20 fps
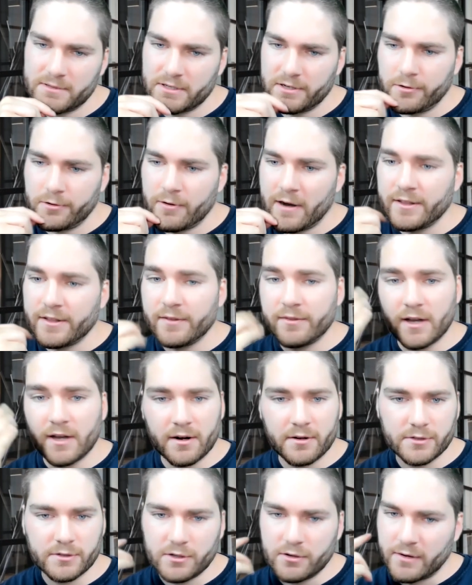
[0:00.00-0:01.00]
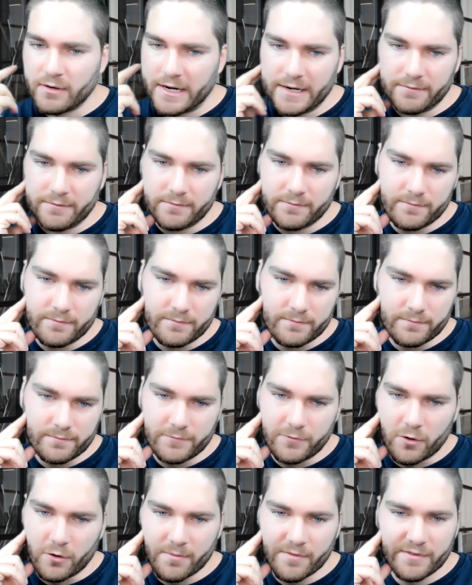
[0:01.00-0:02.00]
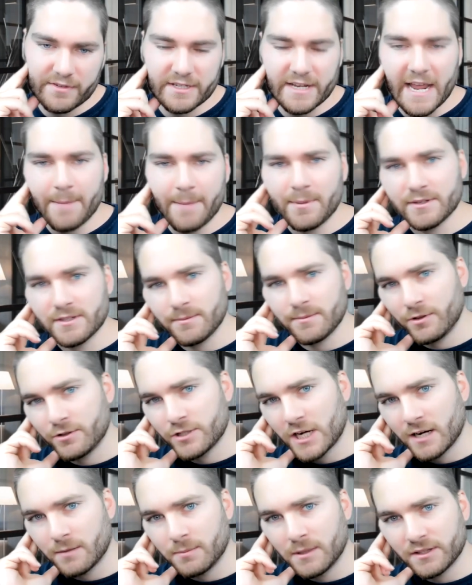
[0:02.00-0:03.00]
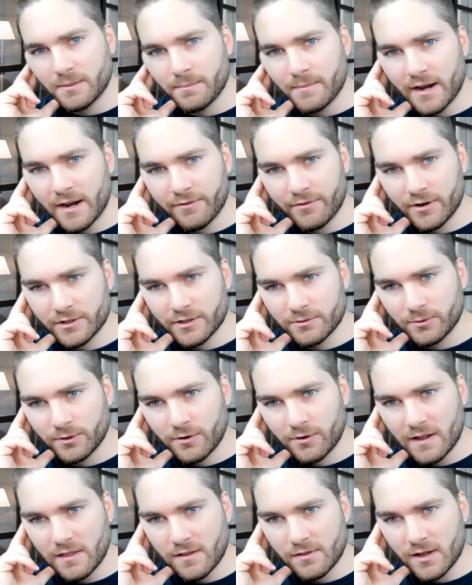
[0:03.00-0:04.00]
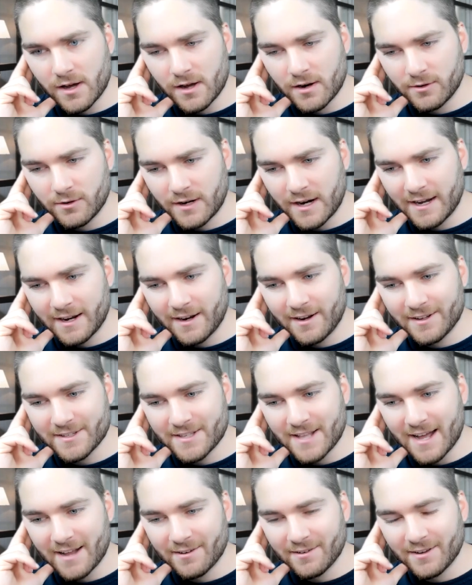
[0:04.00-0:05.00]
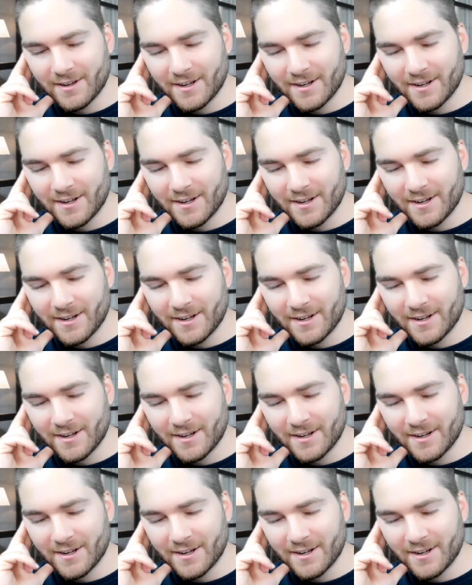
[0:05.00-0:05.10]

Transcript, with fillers: So Grand Theft Auto is a great form of escapism. You talk about the metaverse. Well, Grand Theft Auto kind of is that.